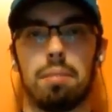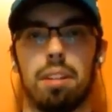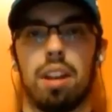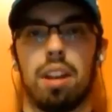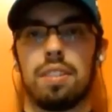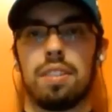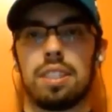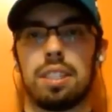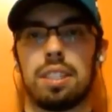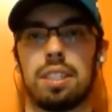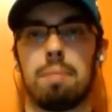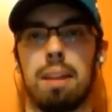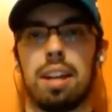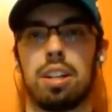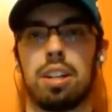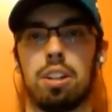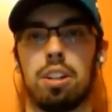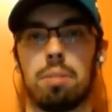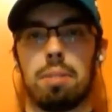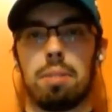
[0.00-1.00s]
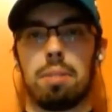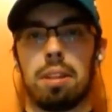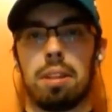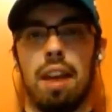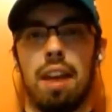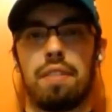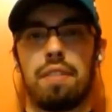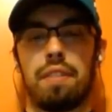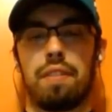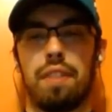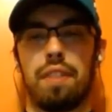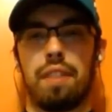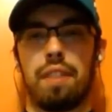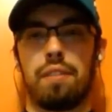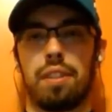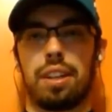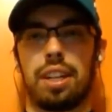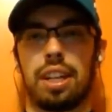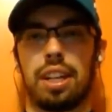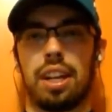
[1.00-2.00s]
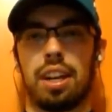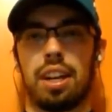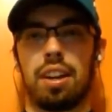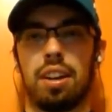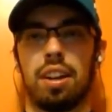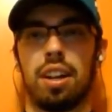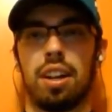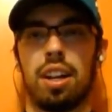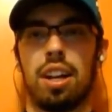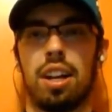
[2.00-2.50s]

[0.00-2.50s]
Obviously, Manitoba is a heavy favorite here.